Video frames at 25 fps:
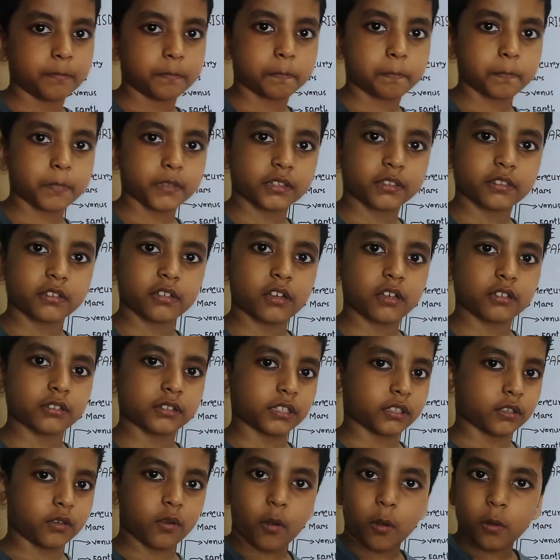But not
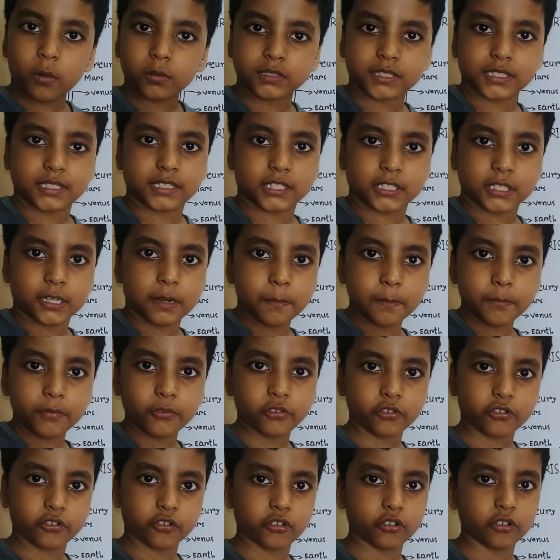the coldest
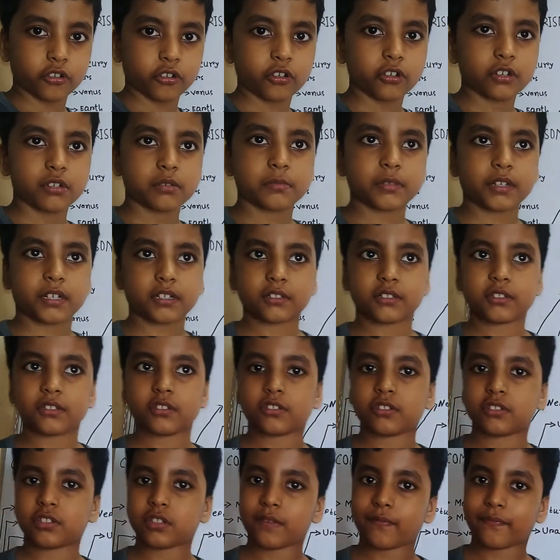temperature because
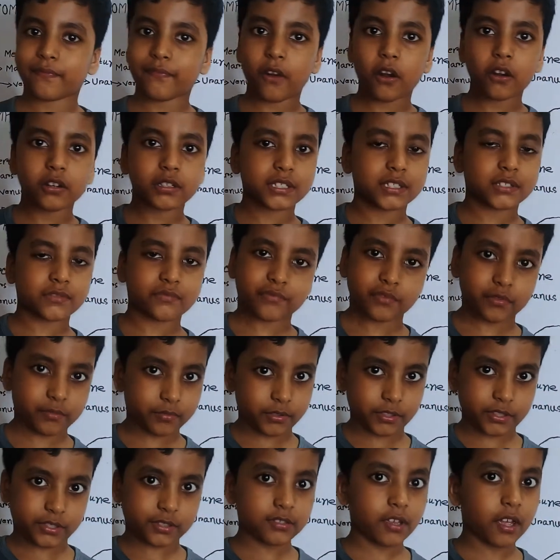it's the farthest from
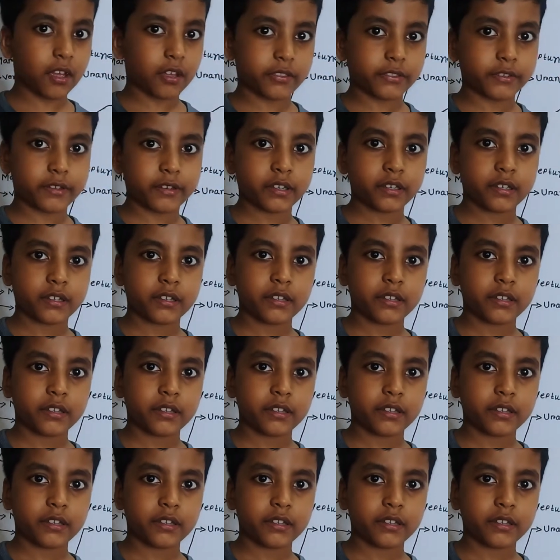the sun.